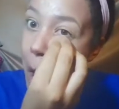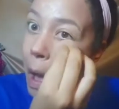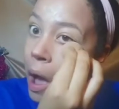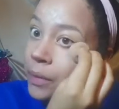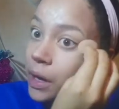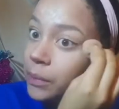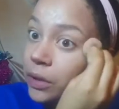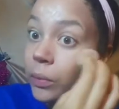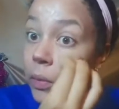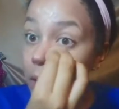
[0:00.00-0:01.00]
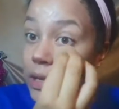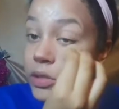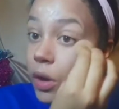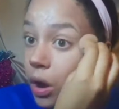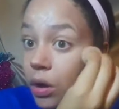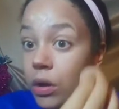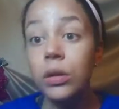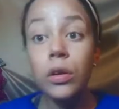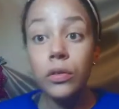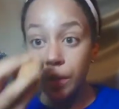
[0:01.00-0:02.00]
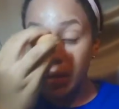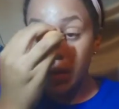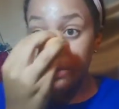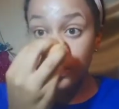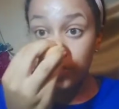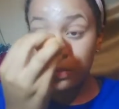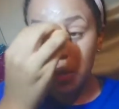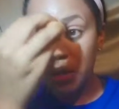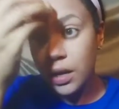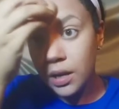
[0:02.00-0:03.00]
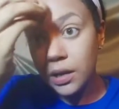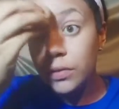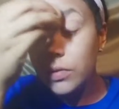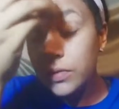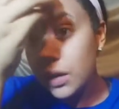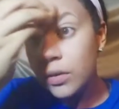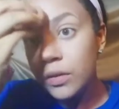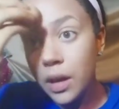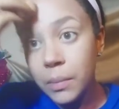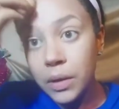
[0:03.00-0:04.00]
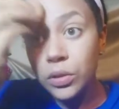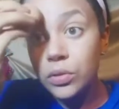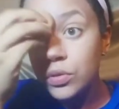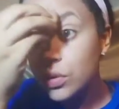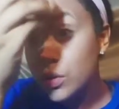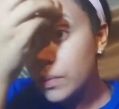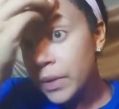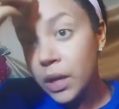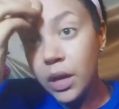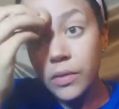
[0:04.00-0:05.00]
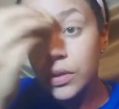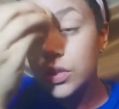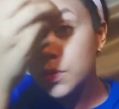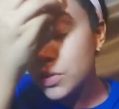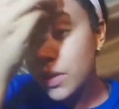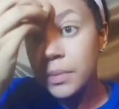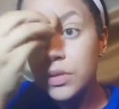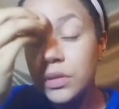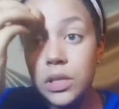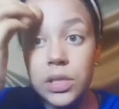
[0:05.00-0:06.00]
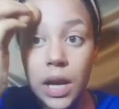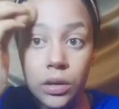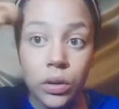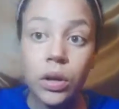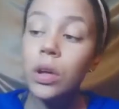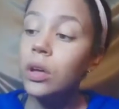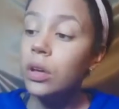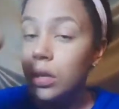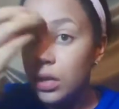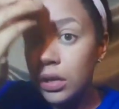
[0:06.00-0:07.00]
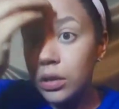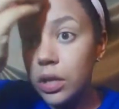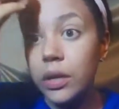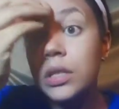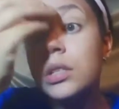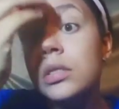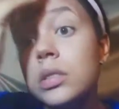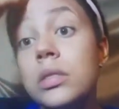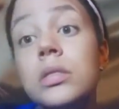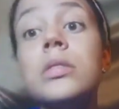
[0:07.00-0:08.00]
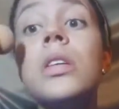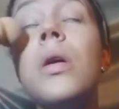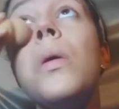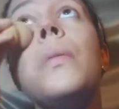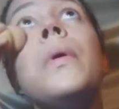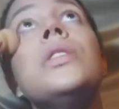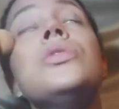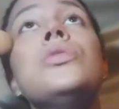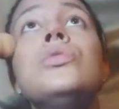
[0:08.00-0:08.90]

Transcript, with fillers: I'm coming across all over social media? And if you follow them on YouTube, if you're subscribed to their channel, there is just so much